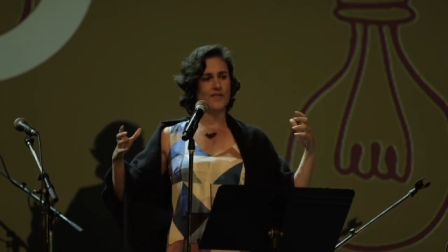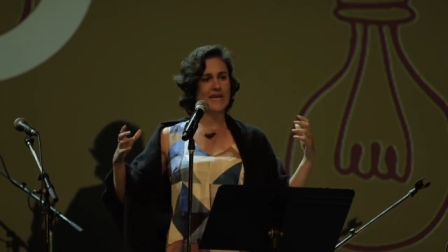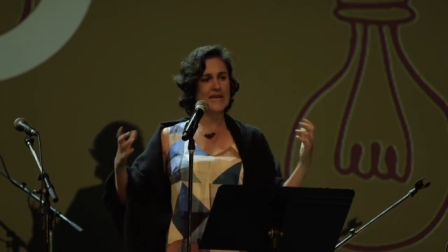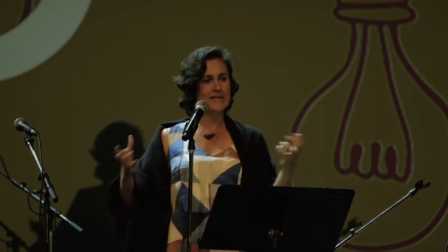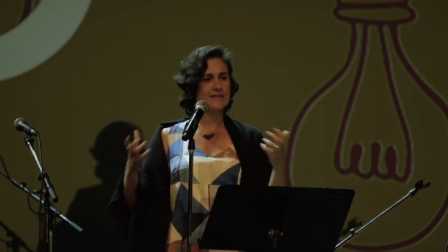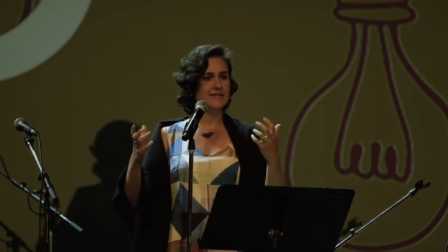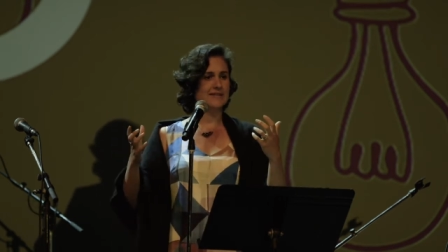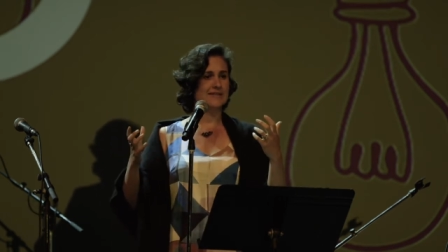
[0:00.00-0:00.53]

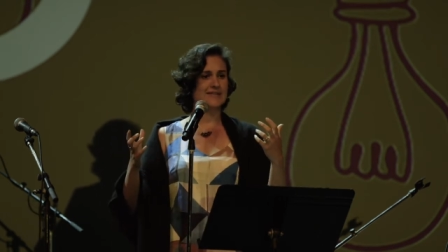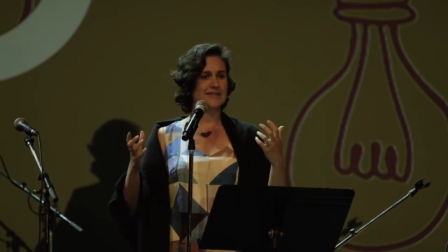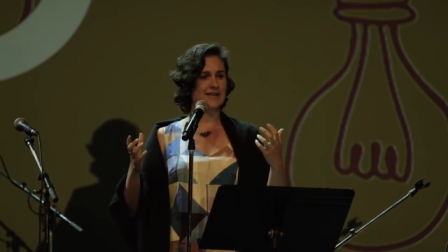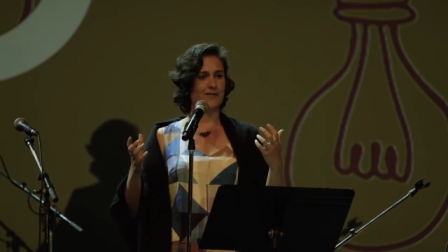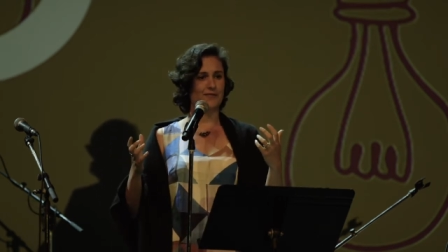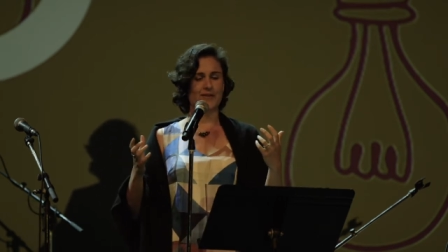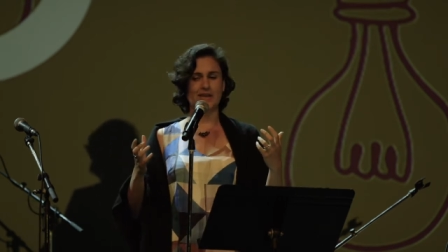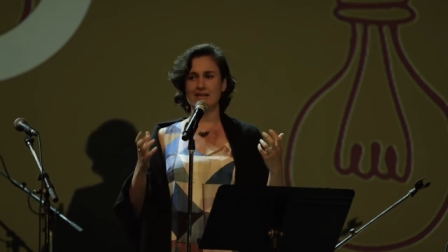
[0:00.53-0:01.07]
Indian
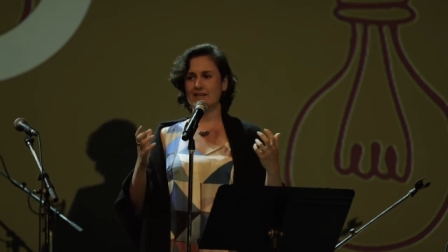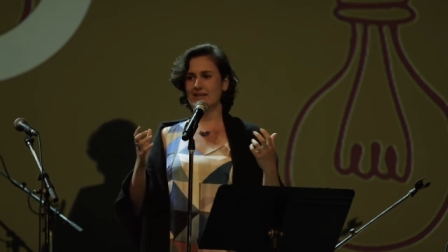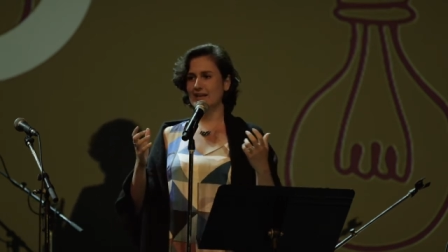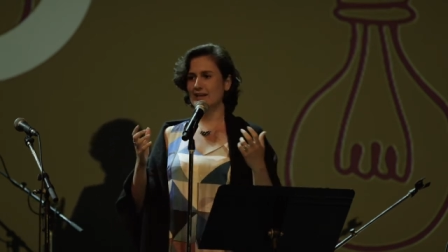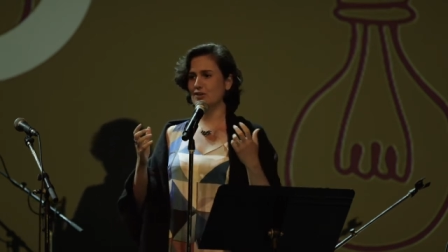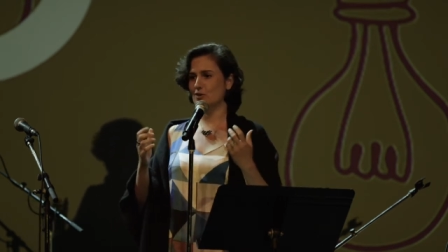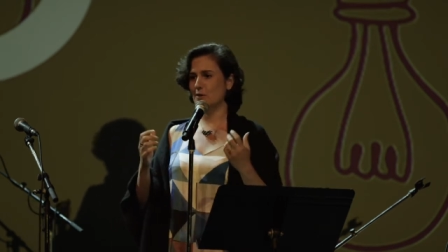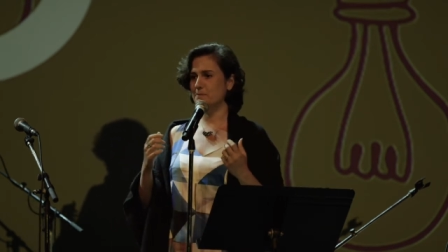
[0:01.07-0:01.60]
stuff in
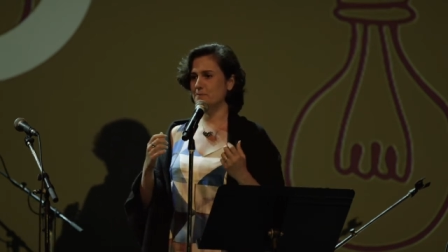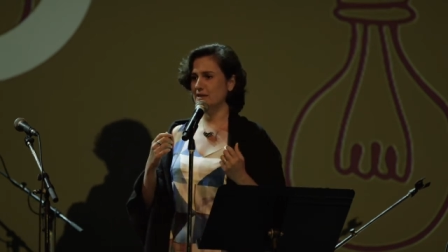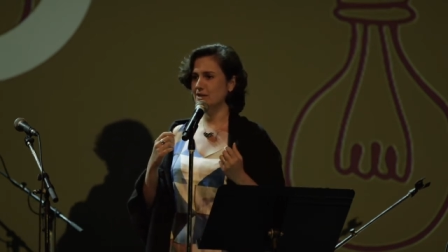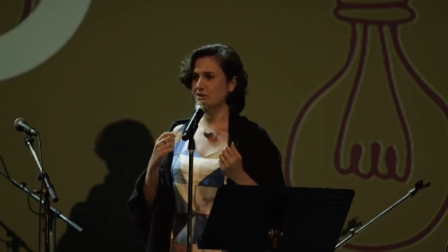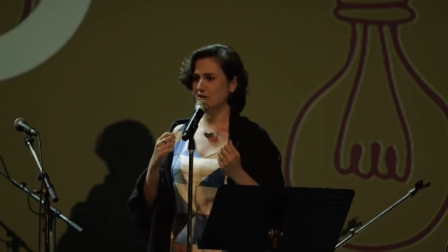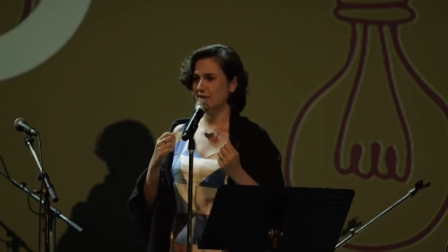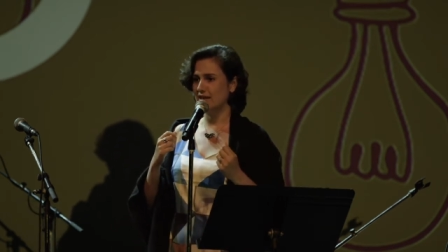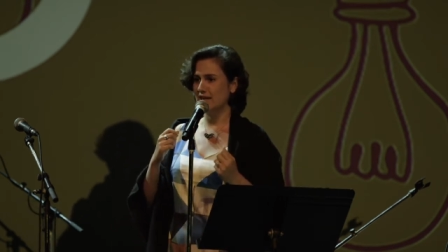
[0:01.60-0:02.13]
there to
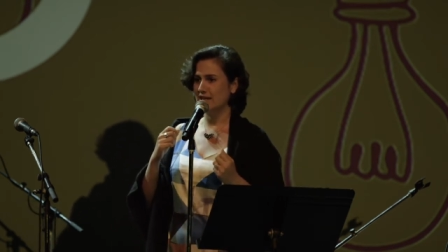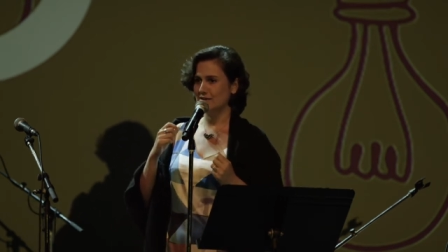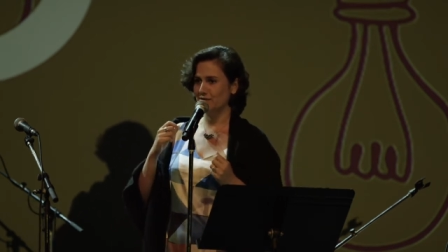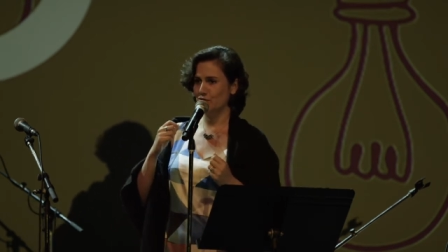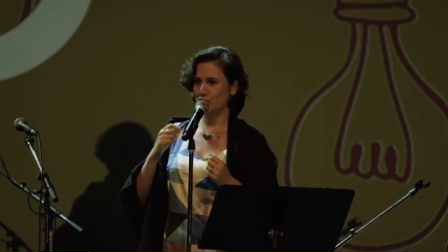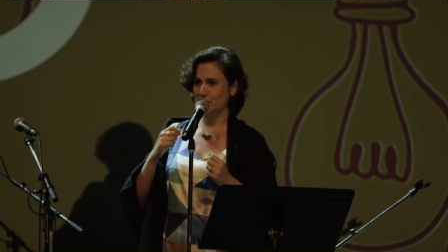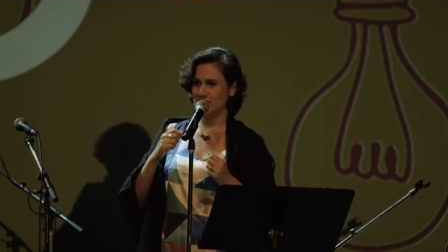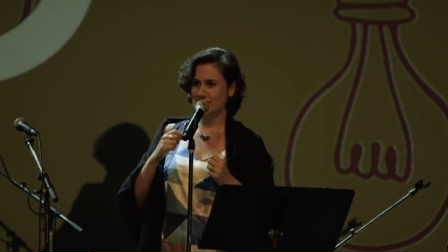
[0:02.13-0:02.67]
appeal to the native
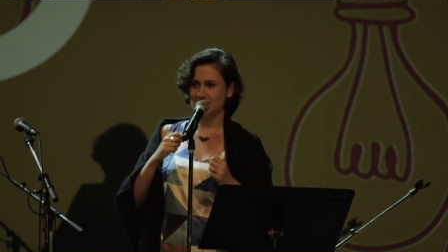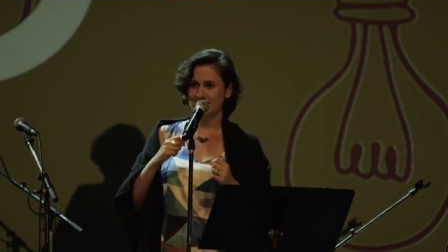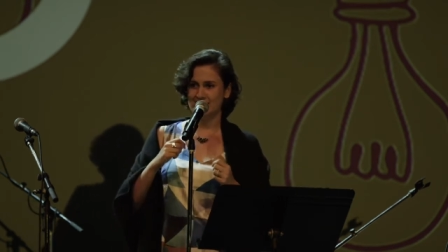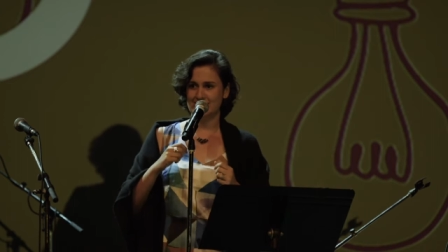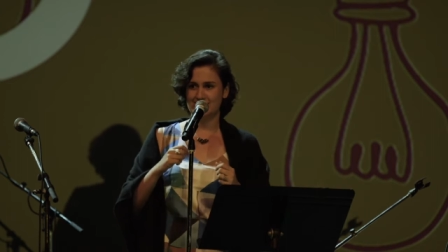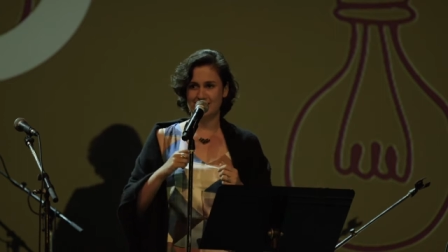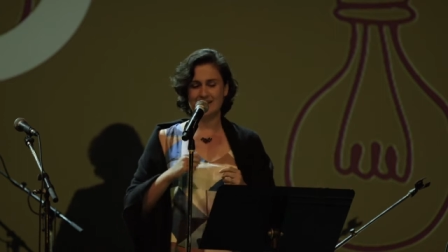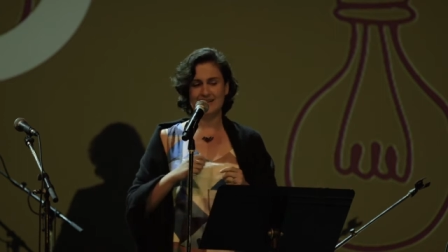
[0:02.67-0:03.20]

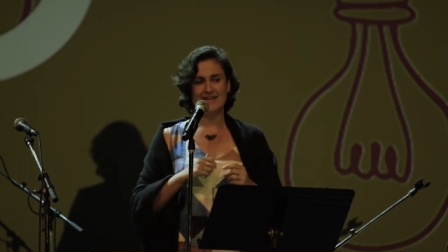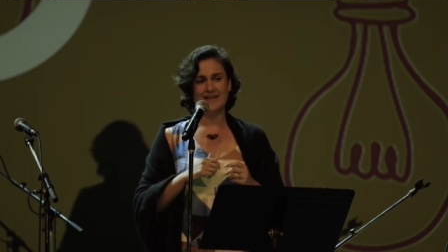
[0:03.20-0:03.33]
audiences.